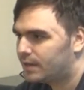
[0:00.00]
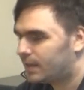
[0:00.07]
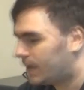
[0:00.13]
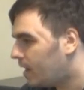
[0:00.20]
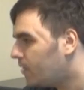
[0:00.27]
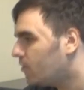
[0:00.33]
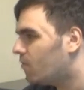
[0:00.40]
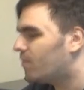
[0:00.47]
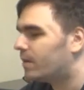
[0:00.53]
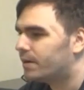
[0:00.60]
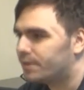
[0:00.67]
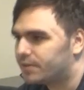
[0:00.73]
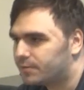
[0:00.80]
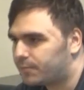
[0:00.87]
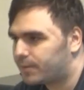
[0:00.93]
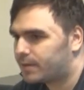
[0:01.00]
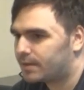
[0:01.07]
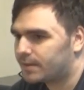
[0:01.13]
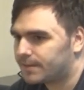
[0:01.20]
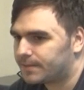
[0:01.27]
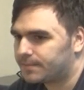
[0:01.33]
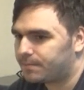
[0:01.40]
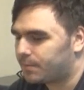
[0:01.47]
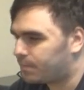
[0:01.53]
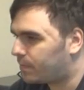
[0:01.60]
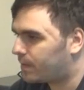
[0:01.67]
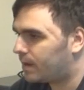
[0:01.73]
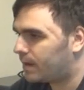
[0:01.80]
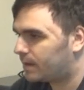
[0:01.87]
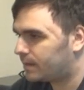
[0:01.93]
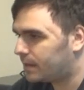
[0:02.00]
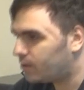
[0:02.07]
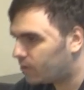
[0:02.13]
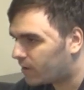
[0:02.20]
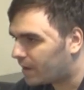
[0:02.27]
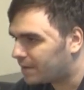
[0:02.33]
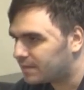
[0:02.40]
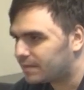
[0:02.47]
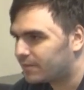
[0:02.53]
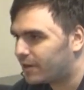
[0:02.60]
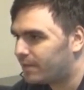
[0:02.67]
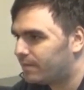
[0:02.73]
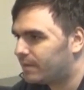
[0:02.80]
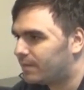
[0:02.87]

there are no murders because people are terrorized, right?